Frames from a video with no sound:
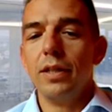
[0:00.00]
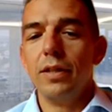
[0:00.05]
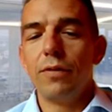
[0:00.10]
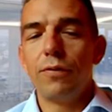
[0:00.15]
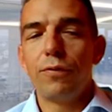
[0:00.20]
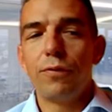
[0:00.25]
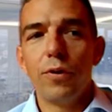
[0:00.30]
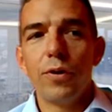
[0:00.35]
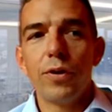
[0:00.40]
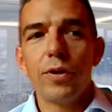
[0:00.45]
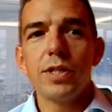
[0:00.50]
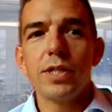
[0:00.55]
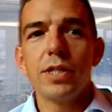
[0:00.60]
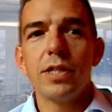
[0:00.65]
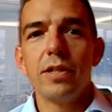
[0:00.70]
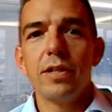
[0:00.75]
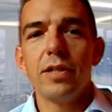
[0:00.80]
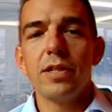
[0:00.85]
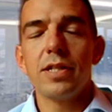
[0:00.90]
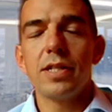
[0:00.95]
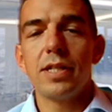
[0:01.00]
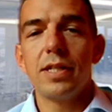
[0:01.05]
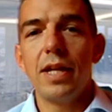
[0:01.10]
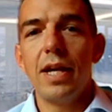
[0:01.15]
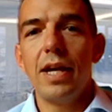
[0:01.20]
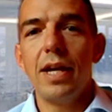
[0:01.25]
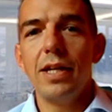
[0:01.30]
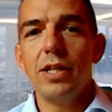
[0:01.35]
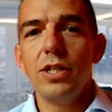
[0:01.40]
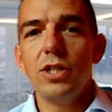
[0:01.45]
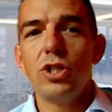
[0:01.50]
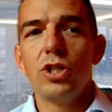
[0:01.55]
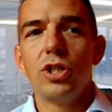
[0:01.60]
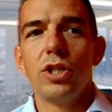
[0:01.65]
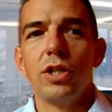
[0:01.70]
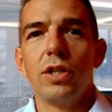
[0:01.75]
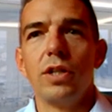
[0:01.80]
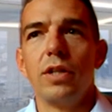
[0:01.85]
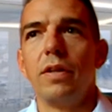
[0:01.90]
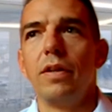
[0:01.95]
the first
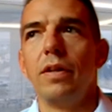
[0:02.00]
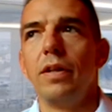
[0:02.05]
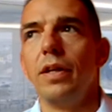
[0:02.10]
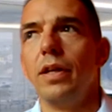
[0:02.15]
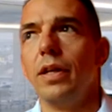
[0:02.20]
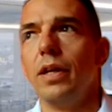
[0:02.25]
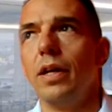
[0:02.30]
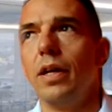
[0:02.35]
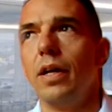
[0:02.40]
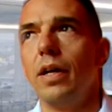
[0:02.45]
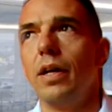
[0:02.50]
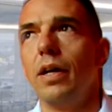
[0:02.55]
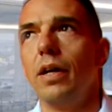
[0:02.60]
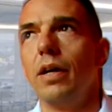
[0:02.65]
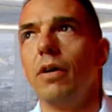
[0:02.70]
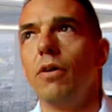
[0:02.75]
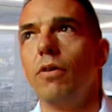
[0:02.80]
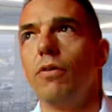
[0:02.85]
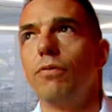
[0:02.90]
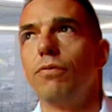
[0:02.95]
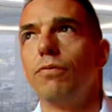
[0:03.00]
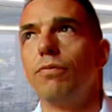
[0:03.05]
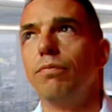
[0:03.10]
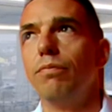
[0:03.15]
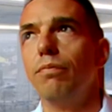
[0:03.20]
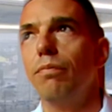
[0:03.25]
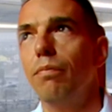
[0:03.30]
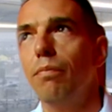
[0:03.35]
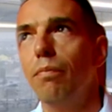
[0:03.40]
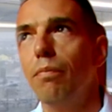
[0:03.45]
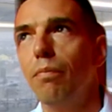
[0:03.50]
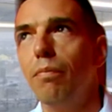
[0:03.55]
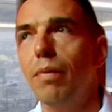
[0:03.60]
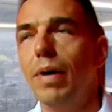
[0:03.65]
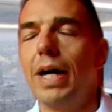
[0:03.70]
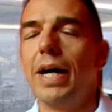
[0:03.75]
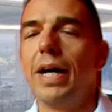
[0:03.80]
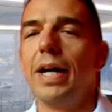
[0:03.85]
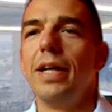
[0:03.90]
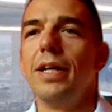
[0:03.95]
stage of
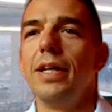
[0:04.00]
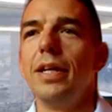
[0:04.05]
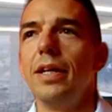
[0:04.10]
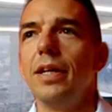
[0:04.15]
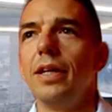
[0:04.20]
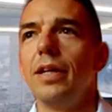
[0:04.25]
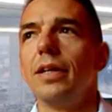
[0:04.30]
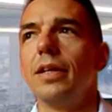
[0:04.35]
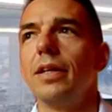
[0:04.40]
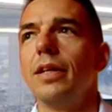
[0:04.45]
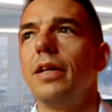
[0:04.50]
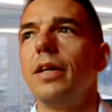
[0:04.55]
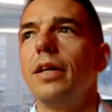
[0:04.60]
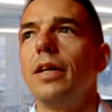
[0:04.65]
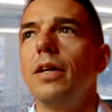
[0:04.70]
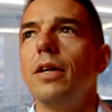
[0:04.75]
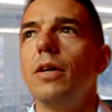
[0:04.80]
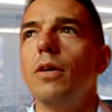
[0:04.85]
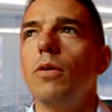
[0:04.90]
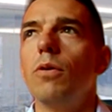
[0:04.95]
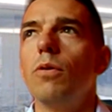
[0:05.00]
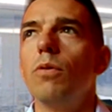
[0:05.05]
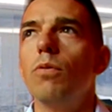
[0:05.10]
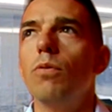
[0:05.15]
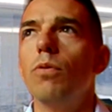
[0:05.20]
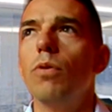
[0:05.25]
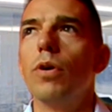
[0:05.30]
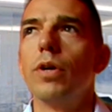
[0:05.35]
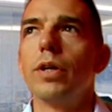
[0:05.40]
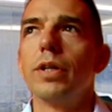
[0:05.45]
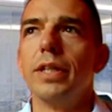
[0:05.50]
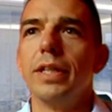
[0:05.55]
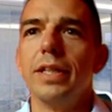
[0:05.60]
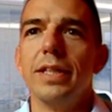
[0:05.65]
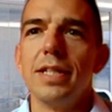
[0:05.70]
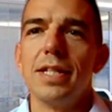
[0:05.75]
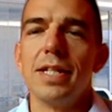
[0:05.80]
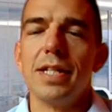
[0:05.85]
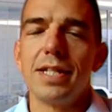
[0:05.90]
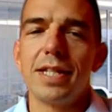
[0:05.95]
my work,
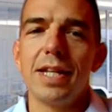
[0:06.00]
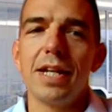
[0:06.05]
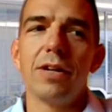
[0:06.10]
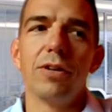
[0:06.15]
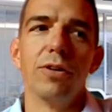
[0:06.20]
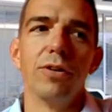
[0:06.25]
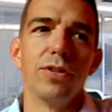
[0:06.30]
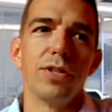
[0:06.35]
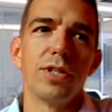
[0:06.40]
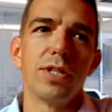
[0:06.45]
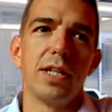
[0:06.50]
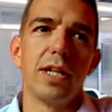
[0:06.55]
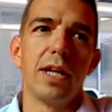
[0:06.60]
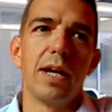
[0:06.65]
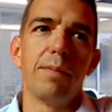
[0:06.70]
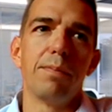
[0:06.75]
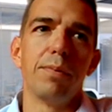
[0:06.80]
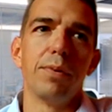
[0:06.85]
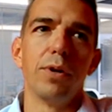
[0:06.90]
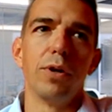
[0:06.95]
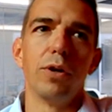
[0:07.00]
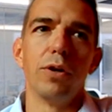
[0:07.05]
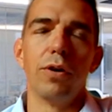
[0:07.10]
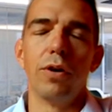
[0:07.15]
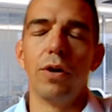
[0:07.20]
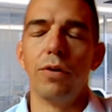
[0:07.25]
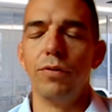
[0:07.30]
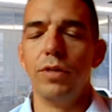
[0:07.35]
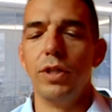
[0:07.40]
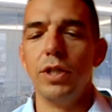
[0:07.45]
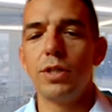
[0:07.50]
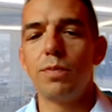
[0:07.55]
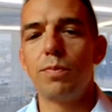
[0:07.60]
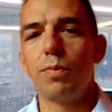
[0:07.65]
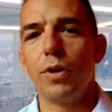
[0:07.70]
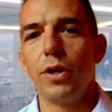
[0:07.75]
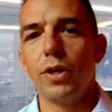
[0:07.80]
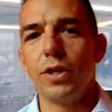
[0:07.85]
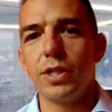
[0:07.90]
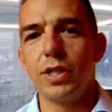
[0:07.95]
that is the second step of this
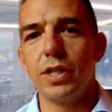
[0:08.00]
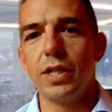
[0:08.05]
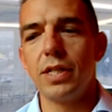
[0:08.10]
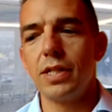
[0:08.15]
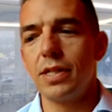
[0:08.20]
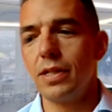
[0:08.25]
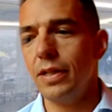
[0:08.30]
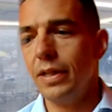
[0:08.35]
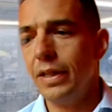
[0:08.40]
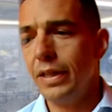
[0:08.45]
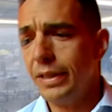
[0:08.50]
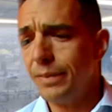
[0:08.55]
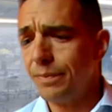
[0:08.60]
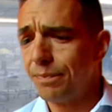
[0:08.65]
process,